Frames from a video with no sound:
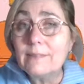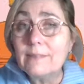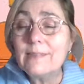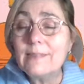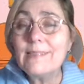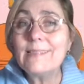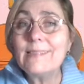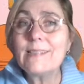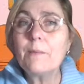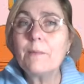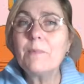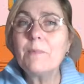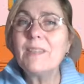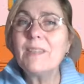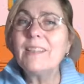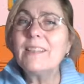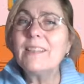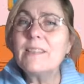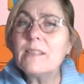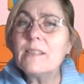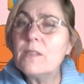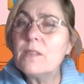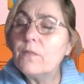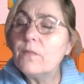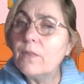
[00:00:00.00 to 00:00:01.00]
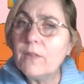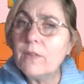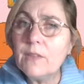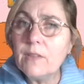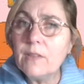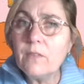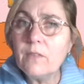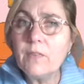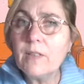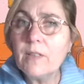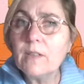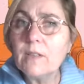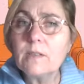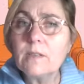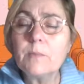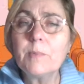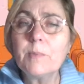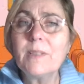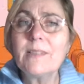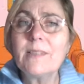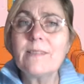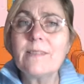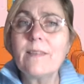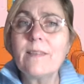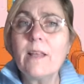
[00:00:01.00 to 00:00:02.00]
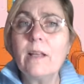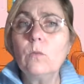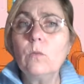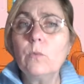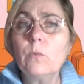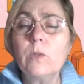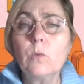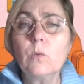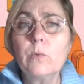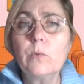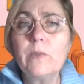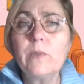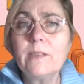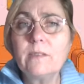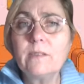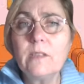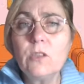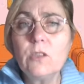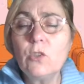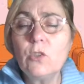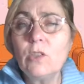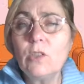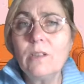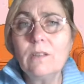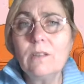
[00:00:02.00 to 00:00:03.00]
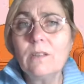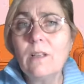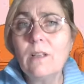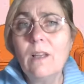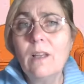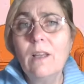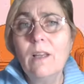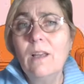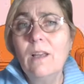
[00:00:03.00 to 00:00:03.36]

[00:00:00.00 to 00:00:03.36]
This is something that is very difficult, because then when we are teaching,